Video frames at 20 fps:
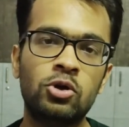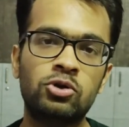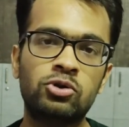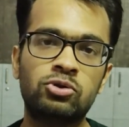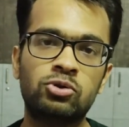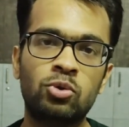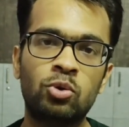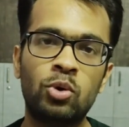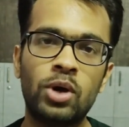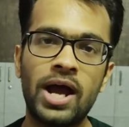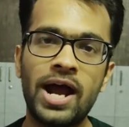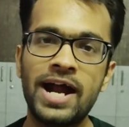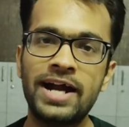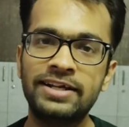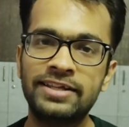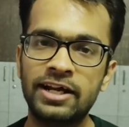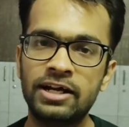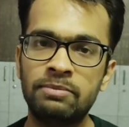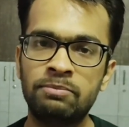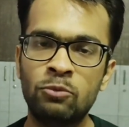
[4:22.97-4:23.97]
So
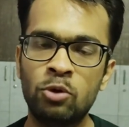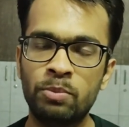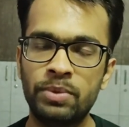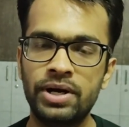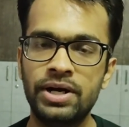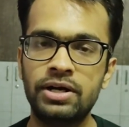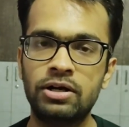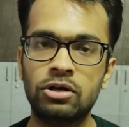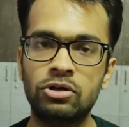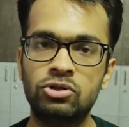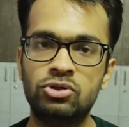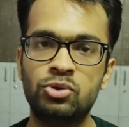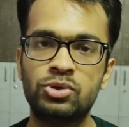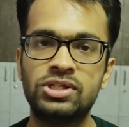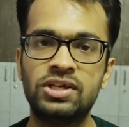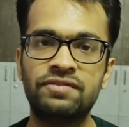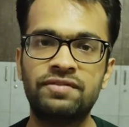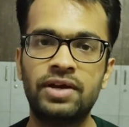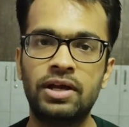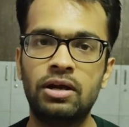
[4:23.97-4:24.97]
at that moment,
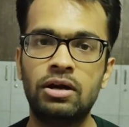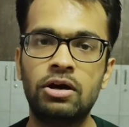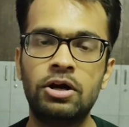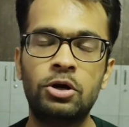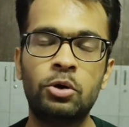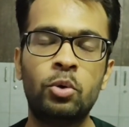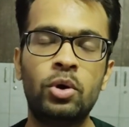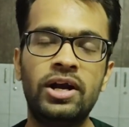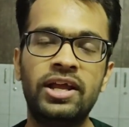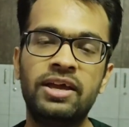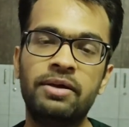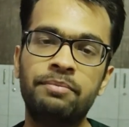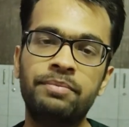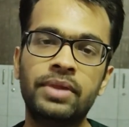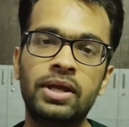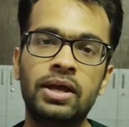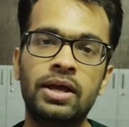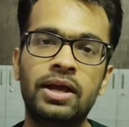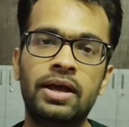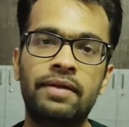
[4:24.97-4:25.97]
Joseph Heller told
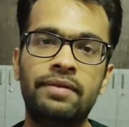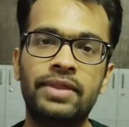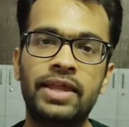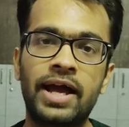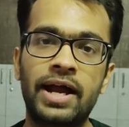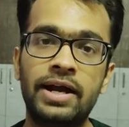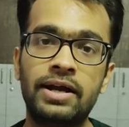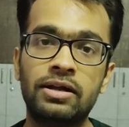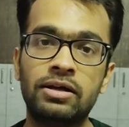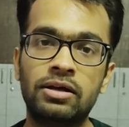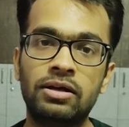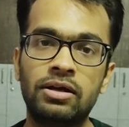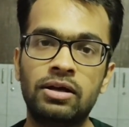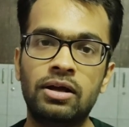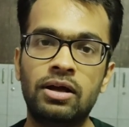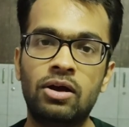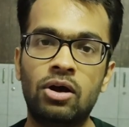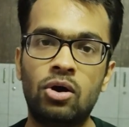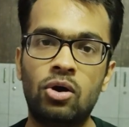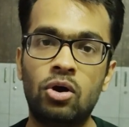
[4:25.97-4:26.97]
him that
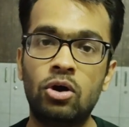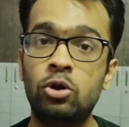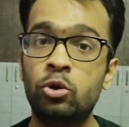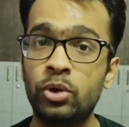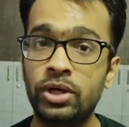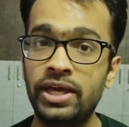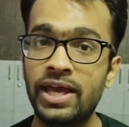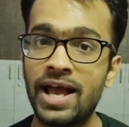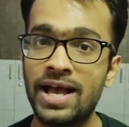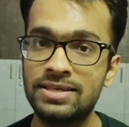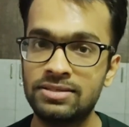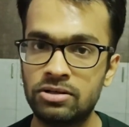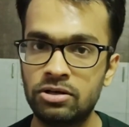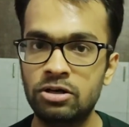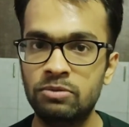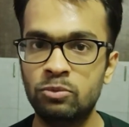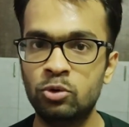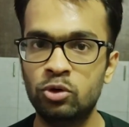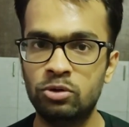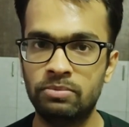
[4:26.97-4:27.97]
although he has
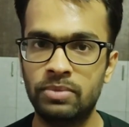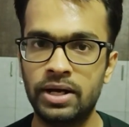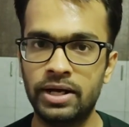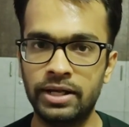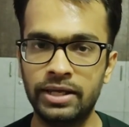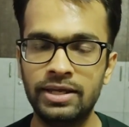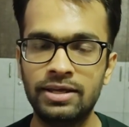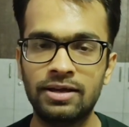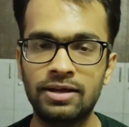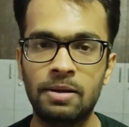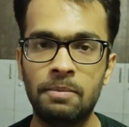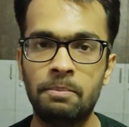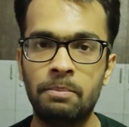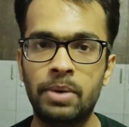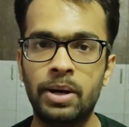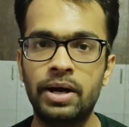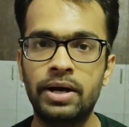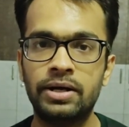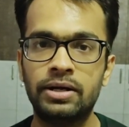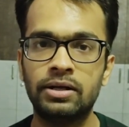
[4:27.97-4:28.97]
earned more money,
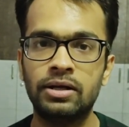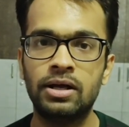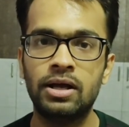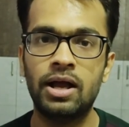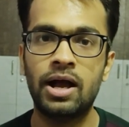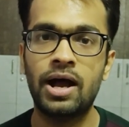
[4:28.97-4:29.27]
but